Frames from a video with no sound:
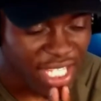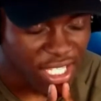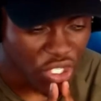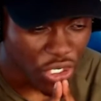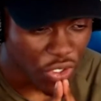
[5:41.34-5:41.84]

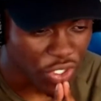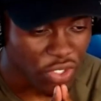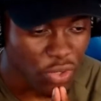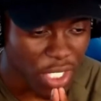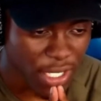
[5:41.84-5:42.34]
Jesse Dono
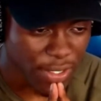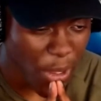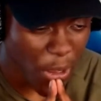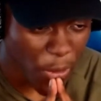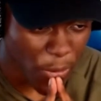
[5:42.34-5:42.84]
still there
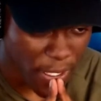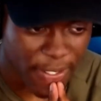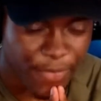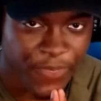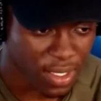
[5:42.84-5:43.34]
as well?
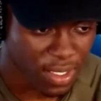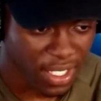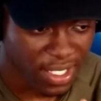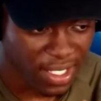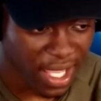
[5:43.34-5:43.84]

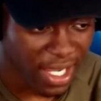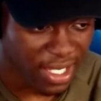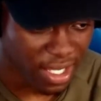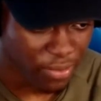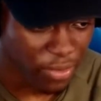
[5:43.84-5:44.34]
Did he
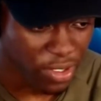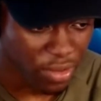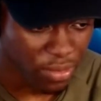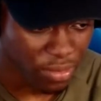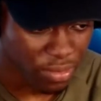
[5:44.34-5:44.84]
stay there with
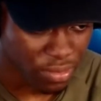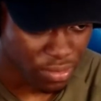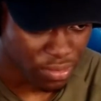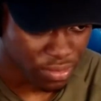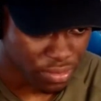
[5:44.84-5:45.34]
them?
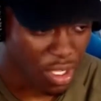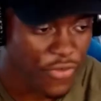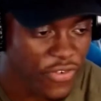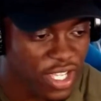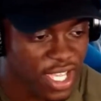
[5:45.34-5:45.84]

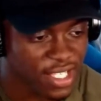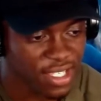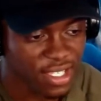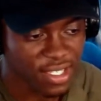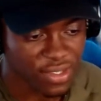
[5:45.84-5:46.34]
Hopefully,
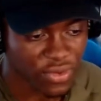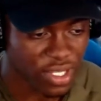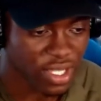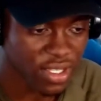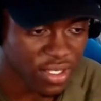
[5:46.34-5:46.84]
yes, he is
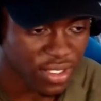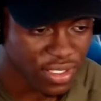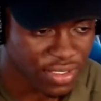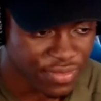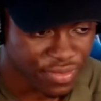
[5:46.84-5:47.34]
still there.
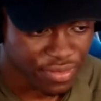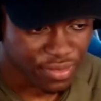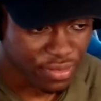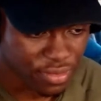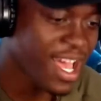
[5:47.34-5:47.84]

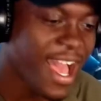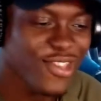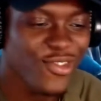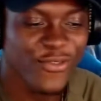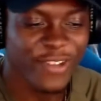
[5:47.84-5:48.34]
Ah,
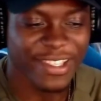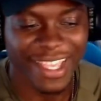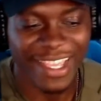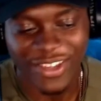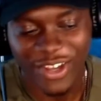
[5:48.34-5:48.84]
you were a
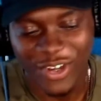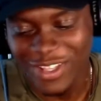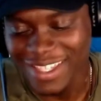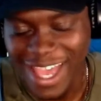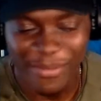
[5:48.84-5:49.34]
retainer a long
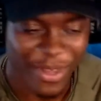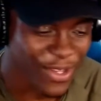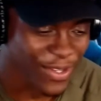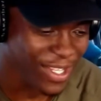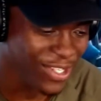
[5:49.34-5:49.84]
time
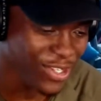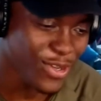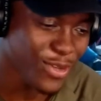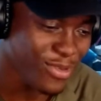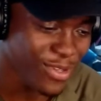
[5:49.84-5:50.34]
ago,
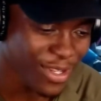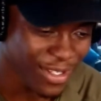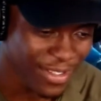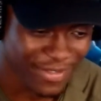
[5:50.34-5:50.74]
Shinobu.